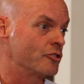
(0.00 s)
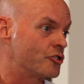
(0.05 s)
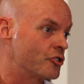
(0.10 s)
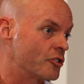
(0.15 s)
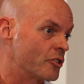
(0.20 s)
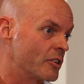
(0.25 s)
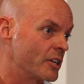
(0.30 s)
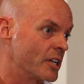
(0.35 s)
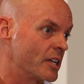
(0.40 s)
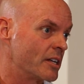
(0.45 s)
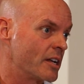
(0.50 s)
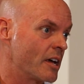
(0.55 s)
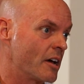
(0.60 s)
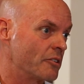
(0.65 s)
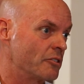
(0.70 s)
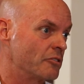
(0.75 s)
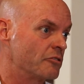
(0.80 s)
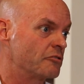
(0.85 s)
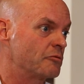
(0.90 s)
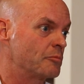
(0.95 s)
journey and how
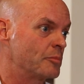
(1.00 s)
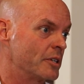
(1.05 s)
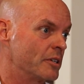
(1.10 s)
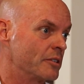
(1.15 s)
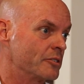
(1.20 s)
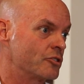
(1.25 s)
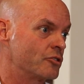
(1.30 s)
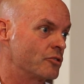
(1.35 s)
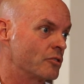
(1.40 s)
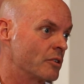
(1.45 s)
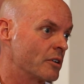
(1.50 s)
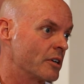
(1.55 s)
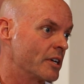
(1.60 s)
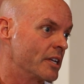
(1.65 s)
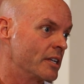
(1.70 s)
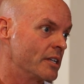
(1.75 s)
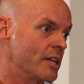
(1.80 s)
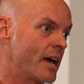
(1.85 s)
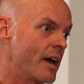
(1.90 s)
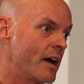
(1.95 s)
you've built your
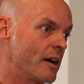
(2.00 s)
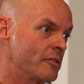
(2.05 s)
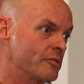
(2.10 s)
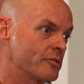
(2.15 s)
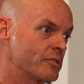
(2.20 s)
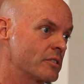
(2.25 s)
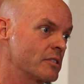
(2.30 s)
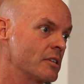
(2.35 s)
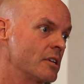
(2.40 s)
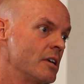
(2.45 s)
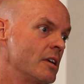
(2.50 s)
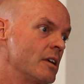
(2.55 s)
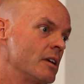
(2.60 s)
in-house